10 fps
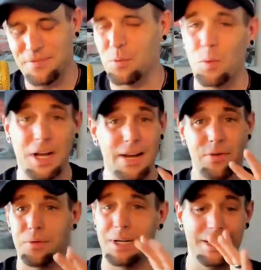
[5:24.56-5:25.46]
For
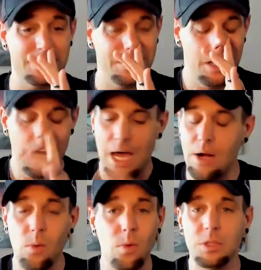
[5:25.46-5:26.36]
whatever reason, I
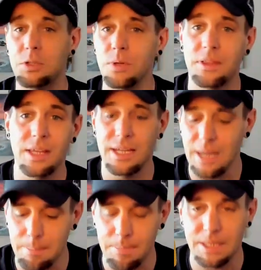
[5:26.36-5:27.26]
don't want you to
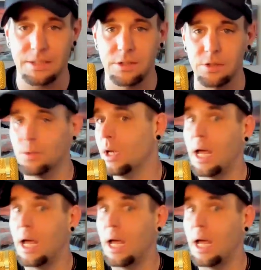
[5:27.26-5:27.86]
think I'm missing you,